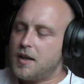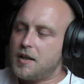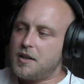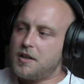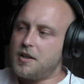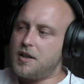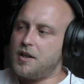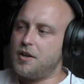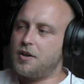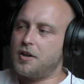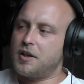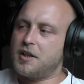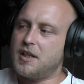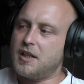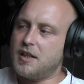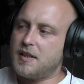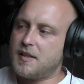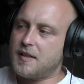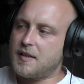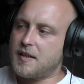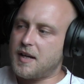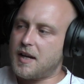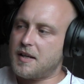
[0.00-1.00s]
Here he
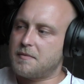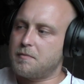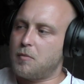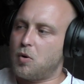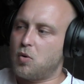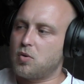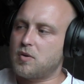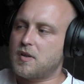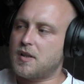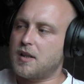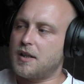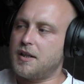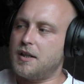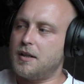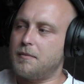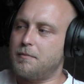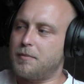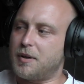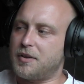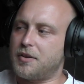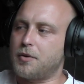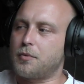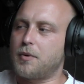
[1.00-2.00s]
says mostly,
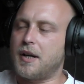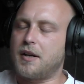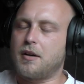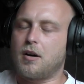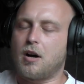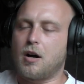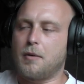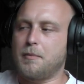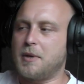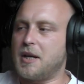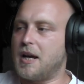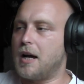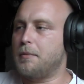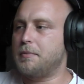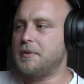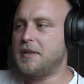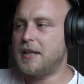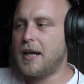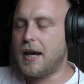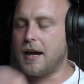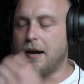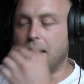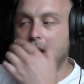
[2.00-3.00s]
but the Red Army helped.
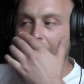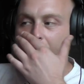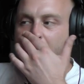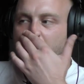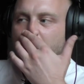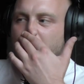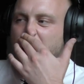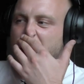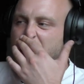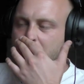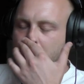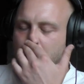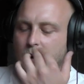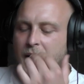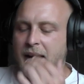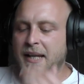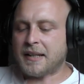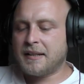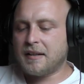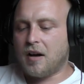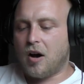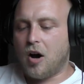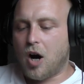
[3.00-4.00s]
Yeah, when the
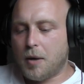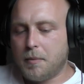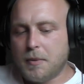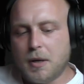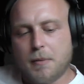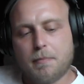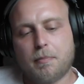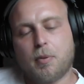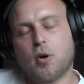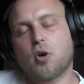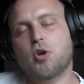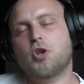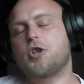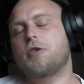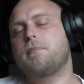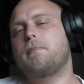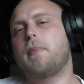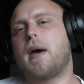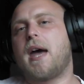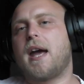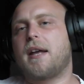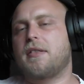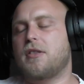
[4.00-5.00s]
Red Army pushed
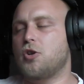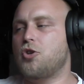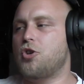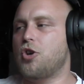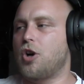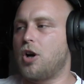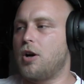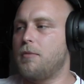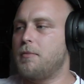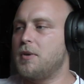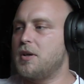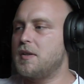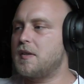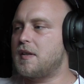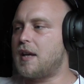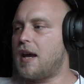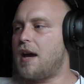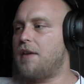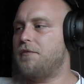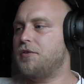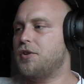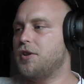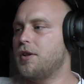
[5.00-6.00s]
back the Germans
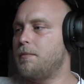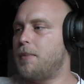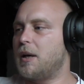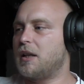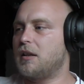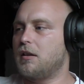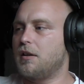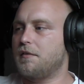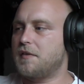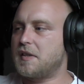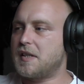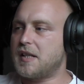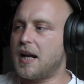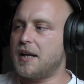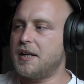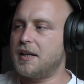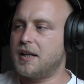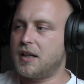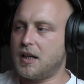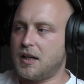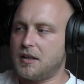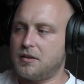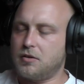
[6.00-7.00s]
after the Battle of
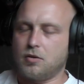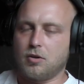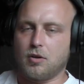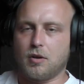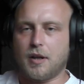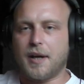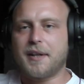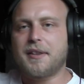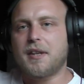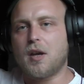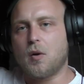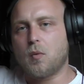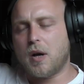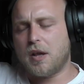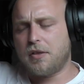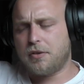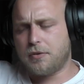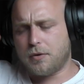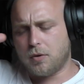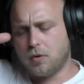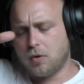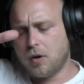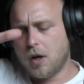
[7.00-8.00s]
Stalingrad, they went
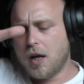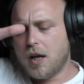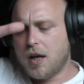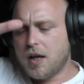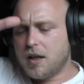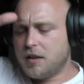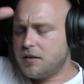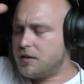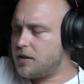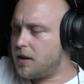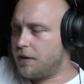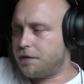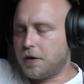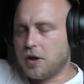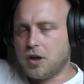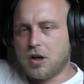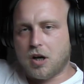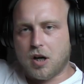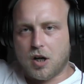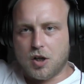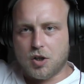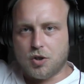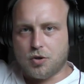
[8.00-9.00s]
through different
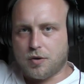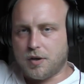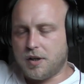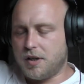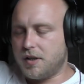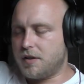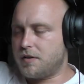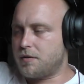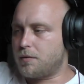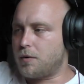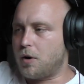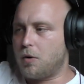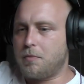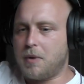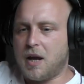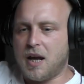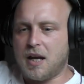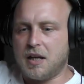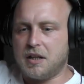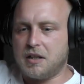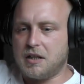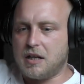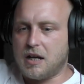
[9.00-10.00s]
countries,
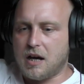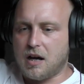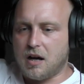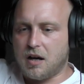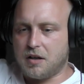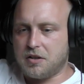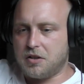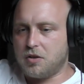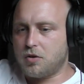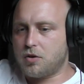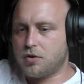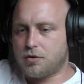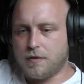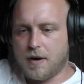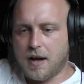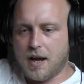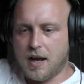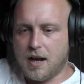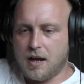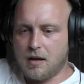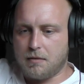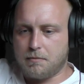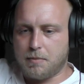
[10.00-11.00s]
Romania,
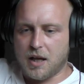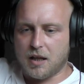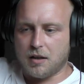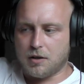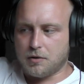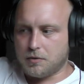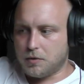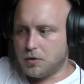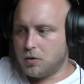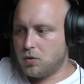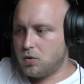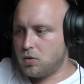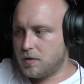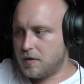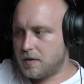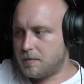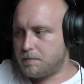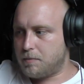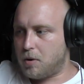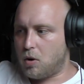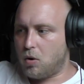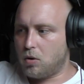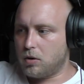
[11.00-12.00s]
Ukraine, Belarus,
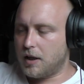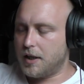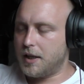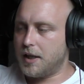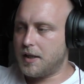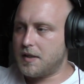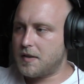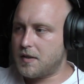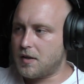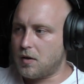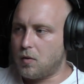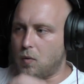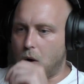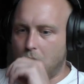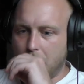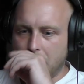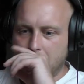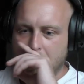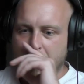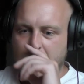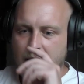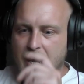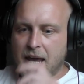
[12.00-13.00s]
Poland, and so
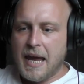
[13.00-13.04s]
on.